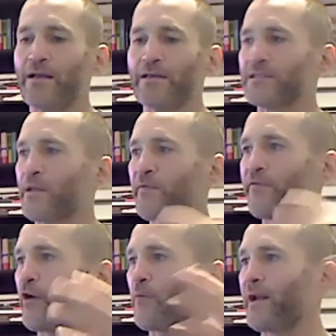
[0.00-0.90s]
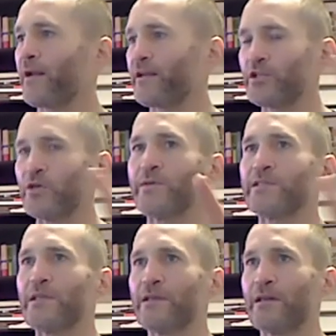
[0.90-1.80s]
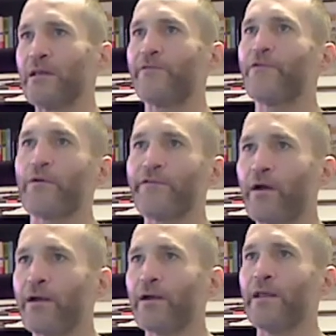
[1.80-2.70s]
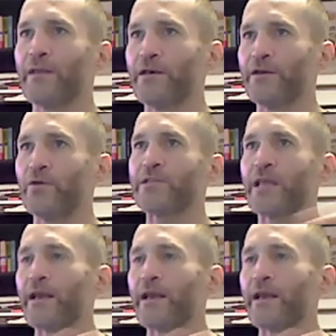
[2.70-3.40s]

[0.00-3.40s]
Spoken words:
some environmental issue is in forefront in the news, and